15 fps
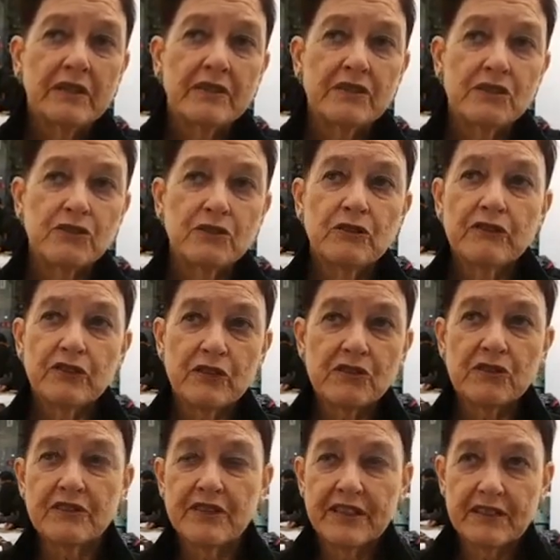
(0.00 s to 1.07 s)
This
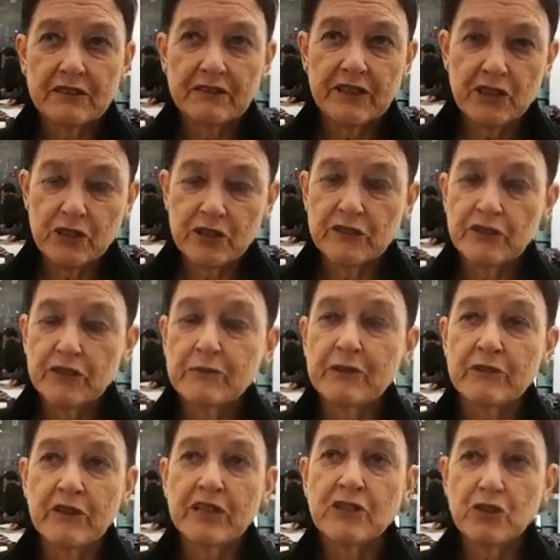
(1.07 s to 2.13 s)
Universal Declaration of
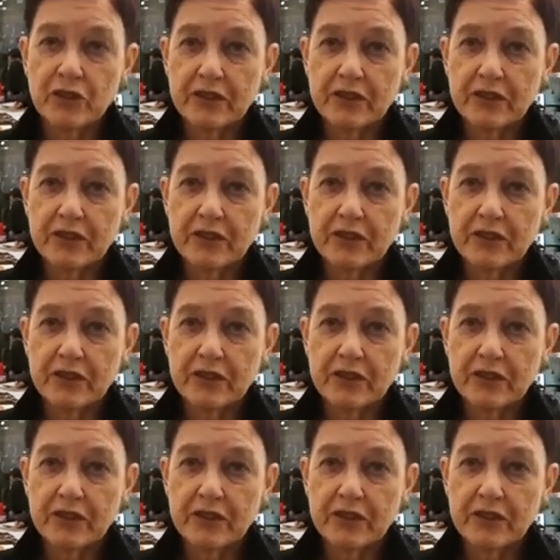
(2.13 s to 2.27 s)
Human Rights,